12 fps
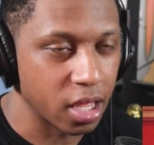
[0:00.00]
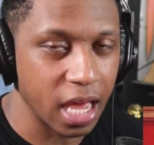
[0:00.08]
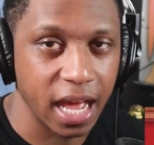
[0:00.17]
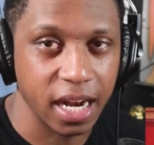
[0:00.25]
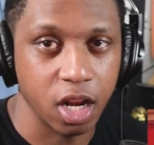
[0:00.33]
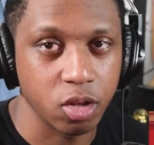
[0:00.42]

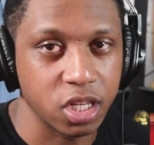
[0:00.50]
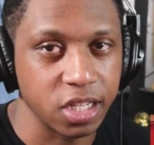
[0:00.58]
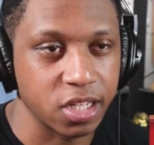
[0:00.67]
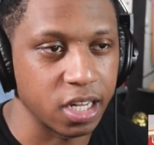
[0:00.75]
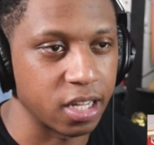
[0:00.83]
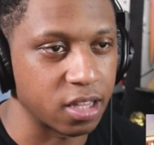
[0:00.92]
Yeah, I know Chi
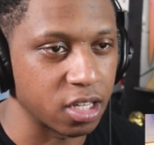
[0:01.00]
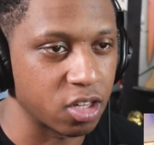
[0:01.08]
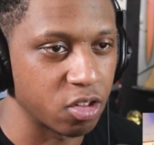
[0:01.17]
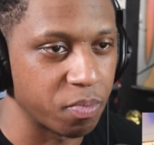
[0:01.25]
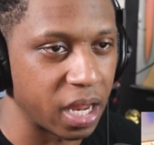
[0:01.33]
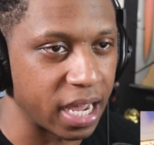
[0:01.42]
Chi ain't think she
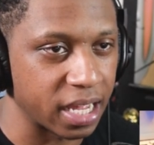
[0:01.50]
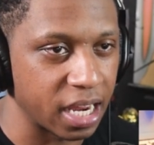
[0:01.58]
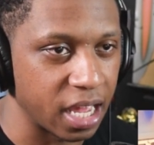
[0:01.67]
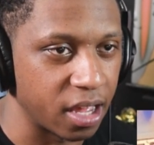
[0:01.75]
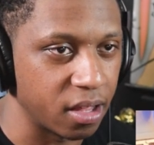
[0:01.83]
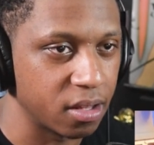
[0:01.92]
was blocking
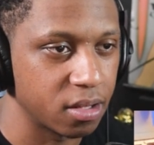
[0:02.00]
that.